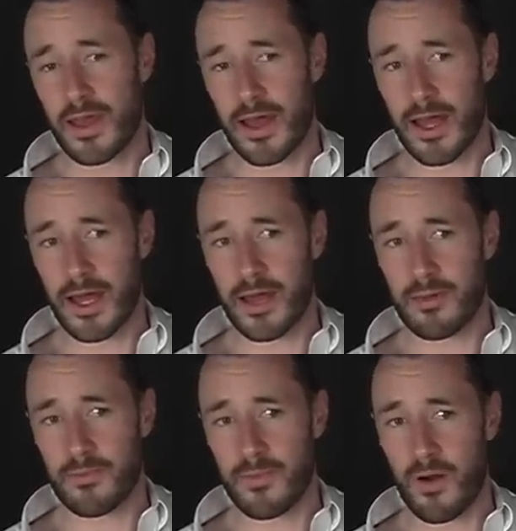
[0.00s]

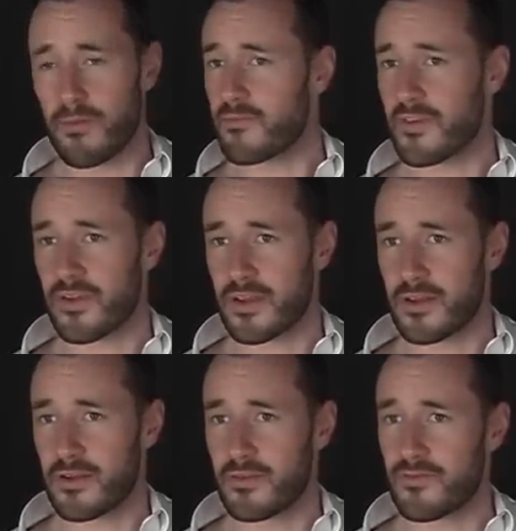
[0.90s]
I'm very
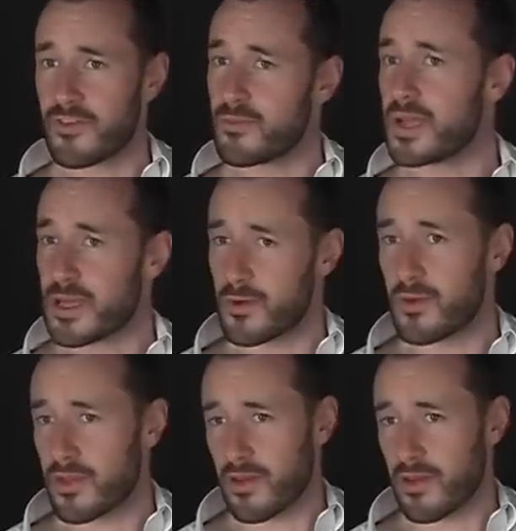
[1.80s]
familiar with.